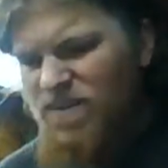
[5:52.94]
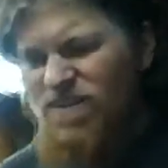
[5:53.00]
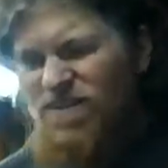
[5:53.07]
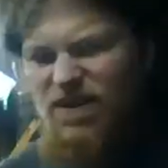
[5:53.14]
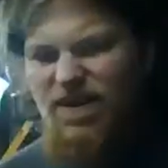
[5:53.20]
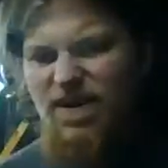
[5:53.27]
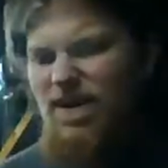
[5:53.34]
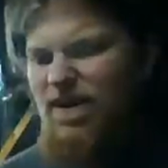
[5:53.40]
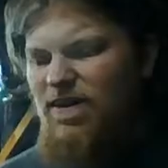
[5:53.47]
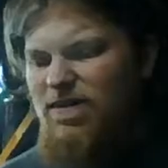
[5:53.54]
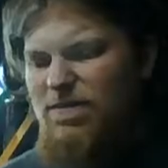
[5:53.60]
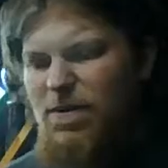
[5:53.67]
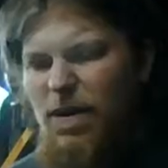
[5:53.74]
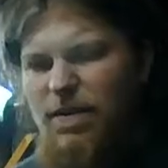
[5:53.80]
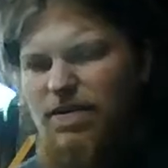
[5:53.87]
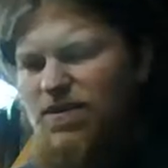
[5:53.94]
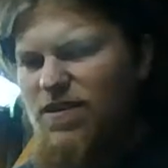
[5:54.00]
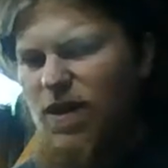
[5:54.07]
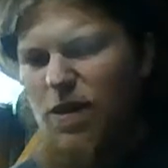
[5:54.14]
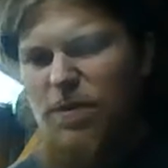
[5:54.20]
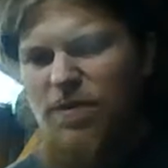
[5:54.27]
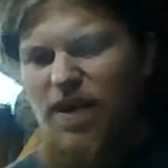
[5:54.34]
really, it's probably
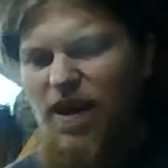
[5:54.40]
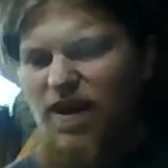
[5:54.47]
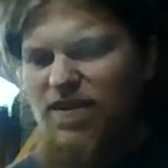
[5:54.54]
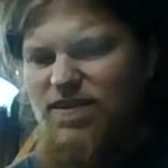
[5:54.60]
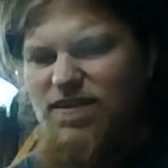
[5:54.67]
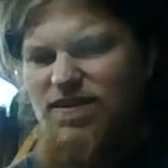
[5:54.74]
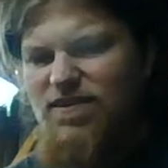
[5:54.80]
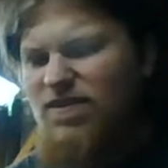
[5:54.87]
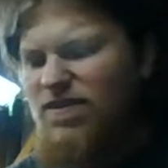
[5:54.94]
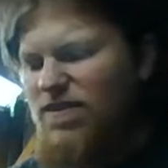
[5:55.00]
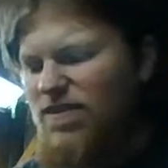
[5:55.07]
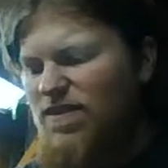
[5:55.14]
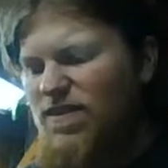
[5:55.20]
just Copenhagen just